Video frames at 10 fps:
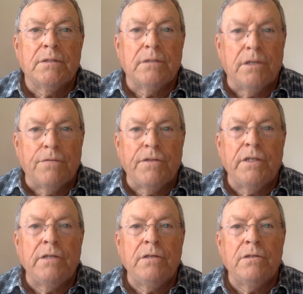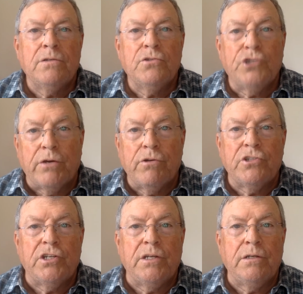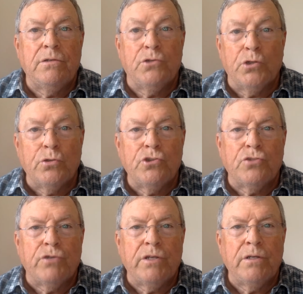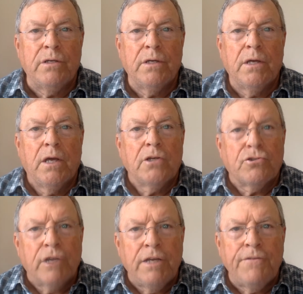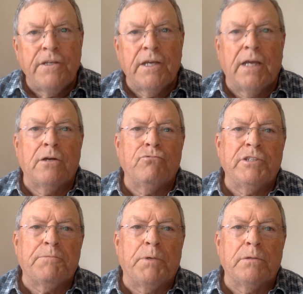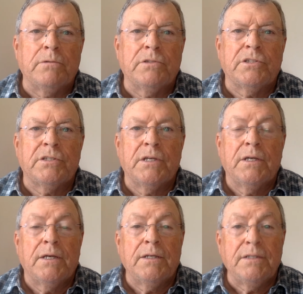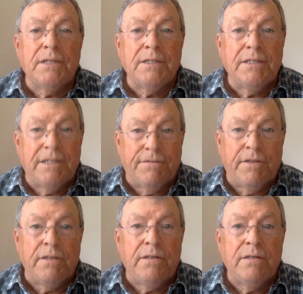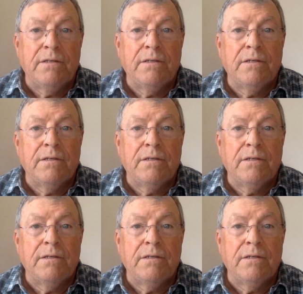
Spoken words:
Loving, cherishing, nurturing, craving our response and giving